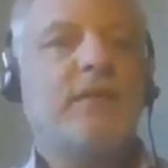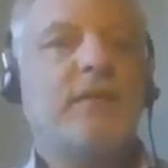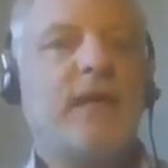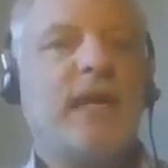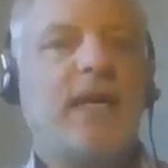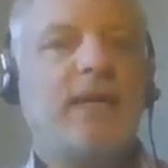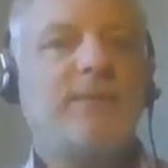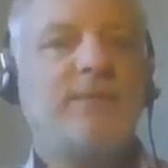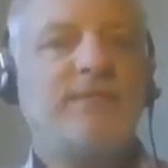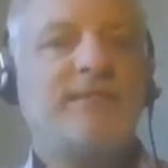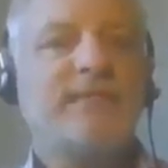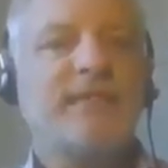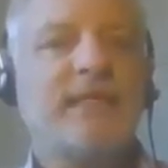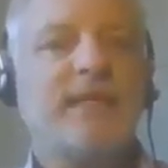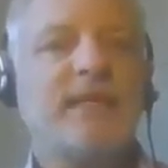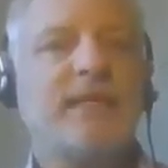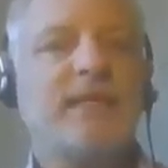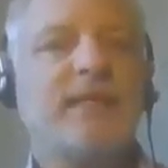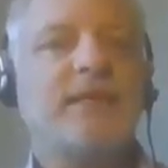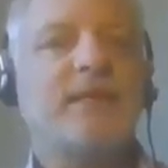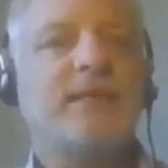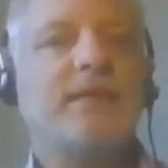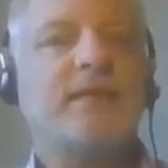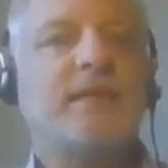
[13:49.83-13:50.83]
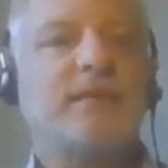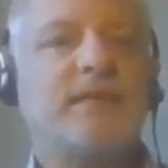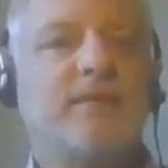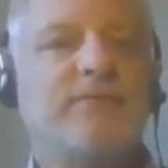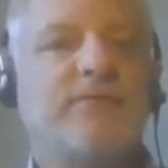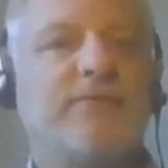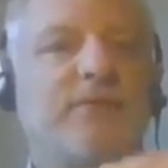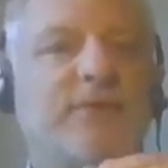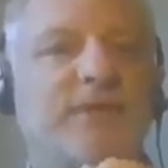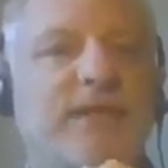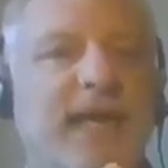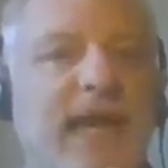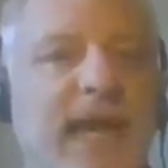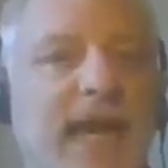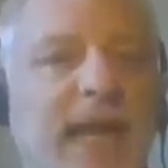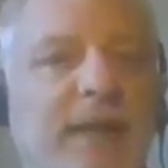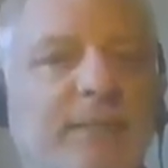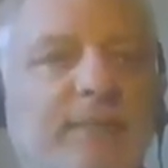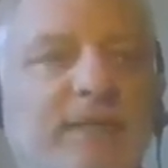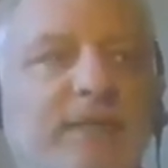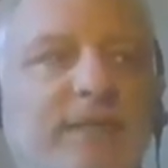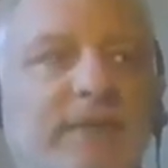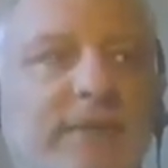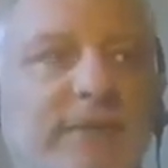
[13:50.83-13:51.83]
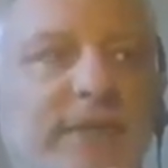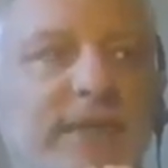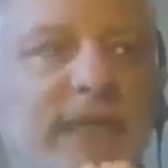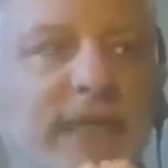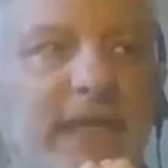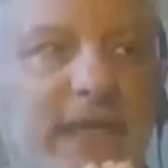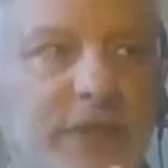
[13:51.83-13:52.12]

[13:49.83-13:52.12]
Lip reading: I would say that the vocabulary